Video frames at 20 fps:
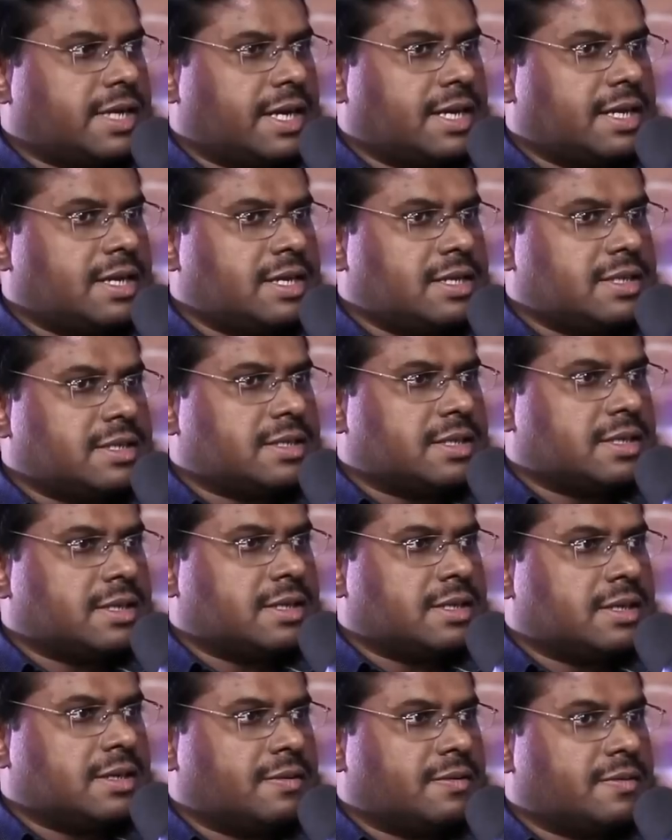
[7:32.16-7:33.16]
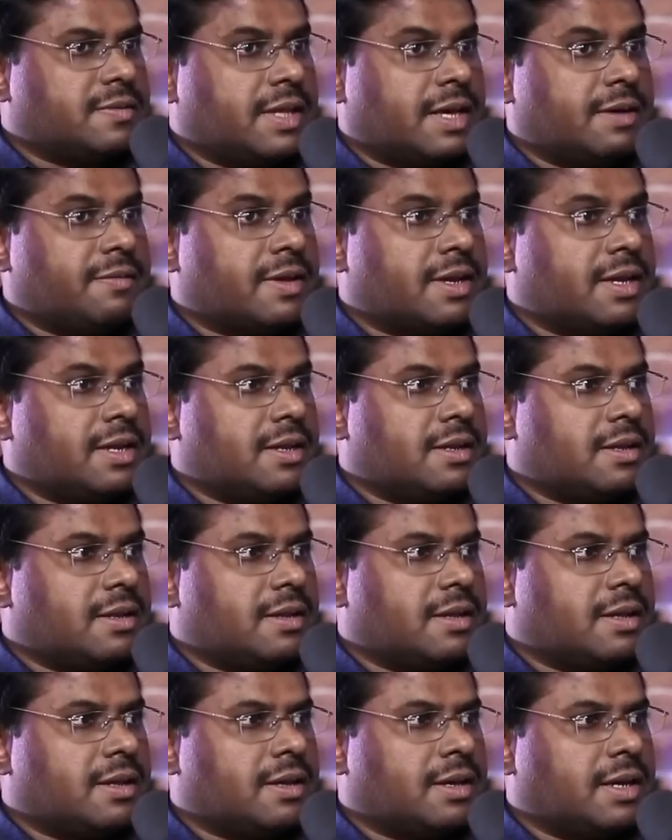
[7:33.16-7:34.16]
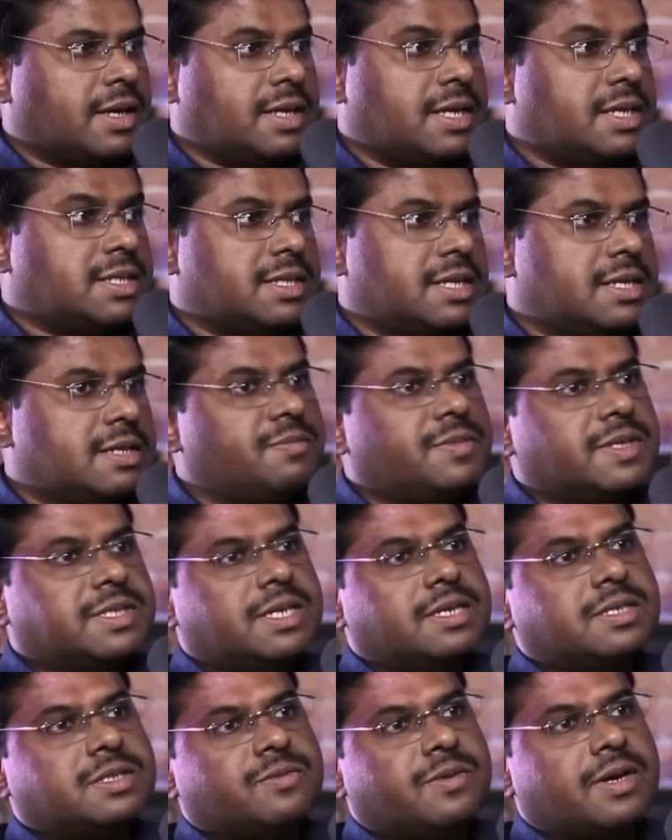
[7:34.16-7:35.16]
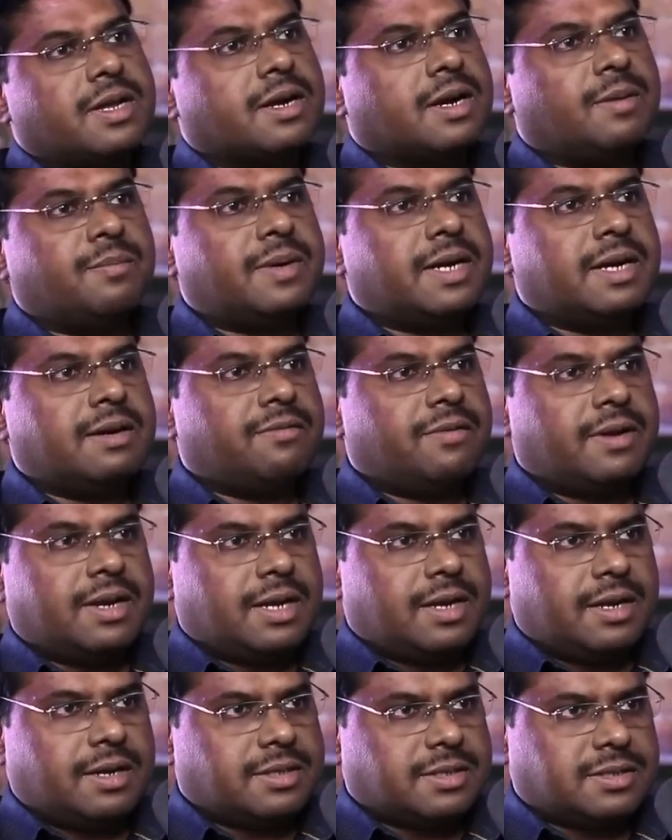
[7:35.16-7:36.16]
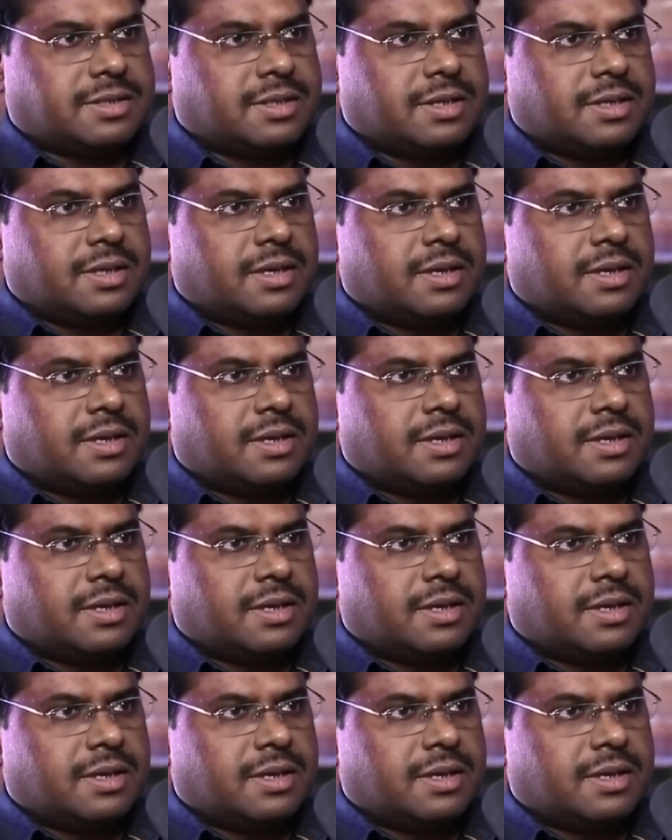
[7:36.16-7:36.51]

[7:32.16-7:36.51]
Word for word: Chinese, uh, they were uh, initial missions were complete failures.